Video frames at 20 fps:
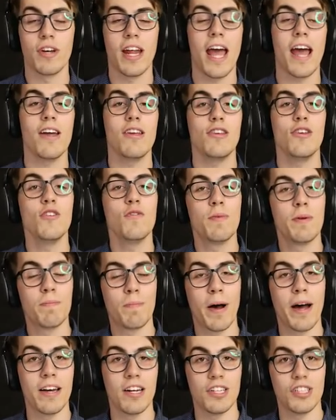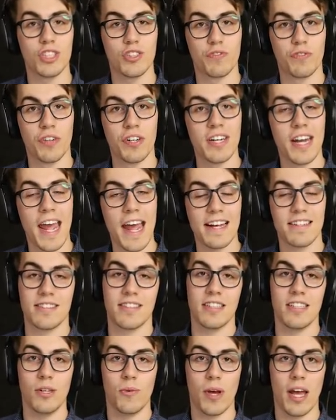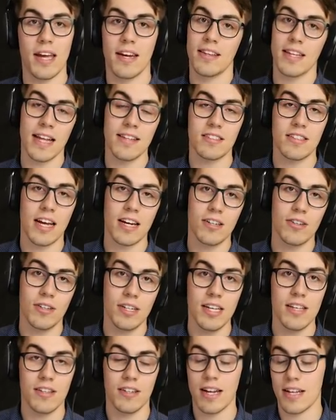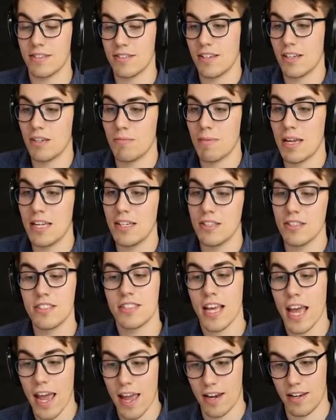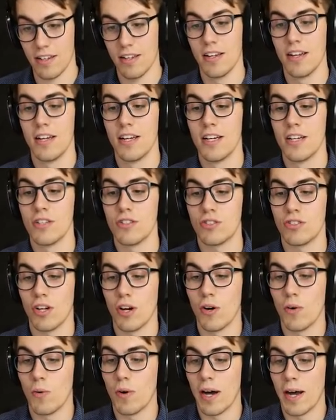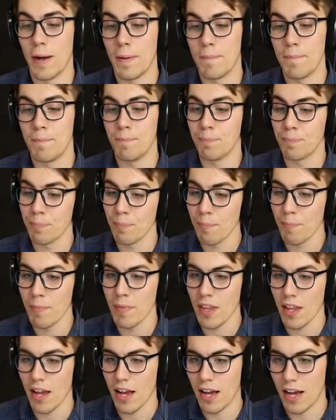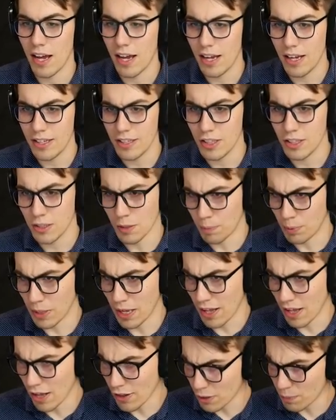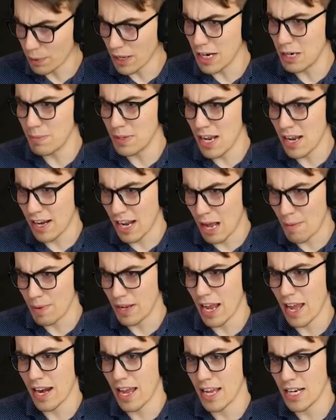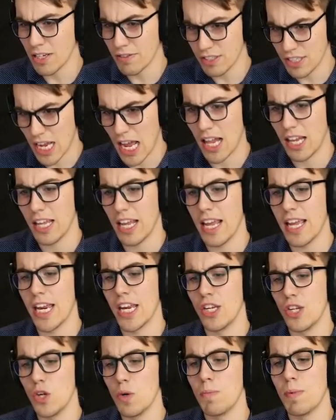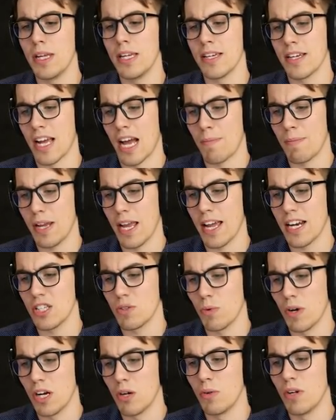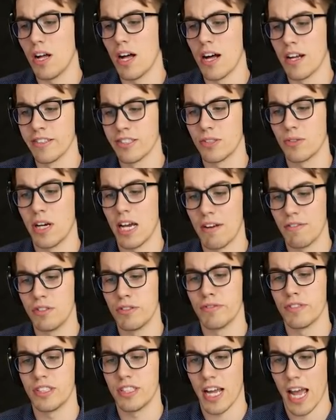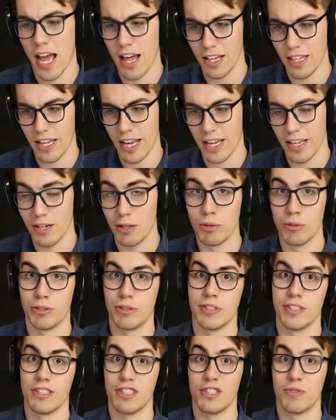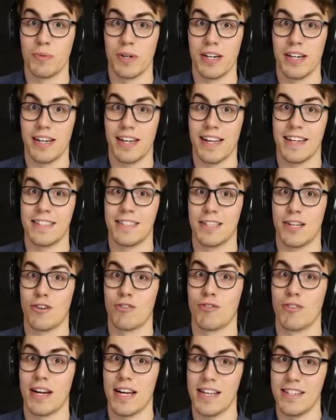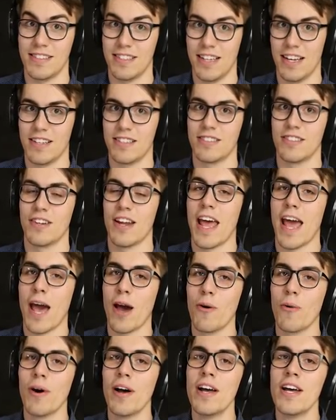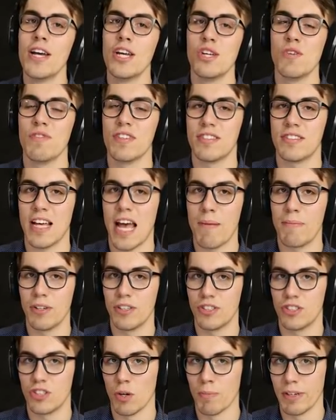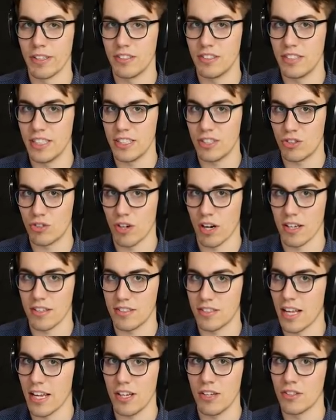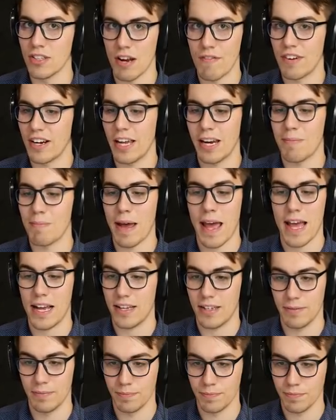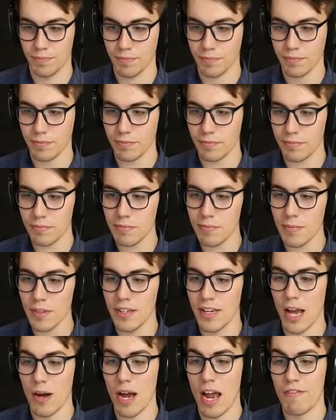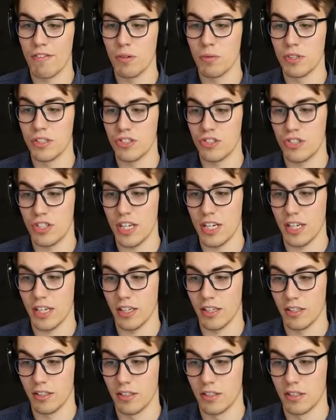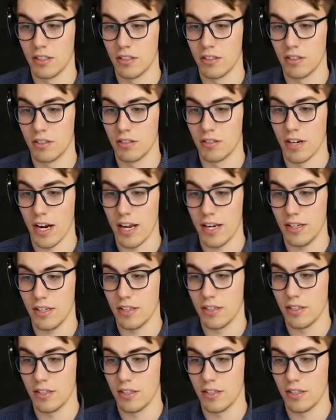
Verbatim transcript: now you've been punished for an accident you had, and that's not good either. That's gonna make you sad. So, um, uh, the pl other player being a copycat had to retaliate, and you being a copycat as well will also have to retaliate. Oh, so this is where it gets crazy. So now you've established so much distrust that you'll never get it back. Now everyone's cheating, right?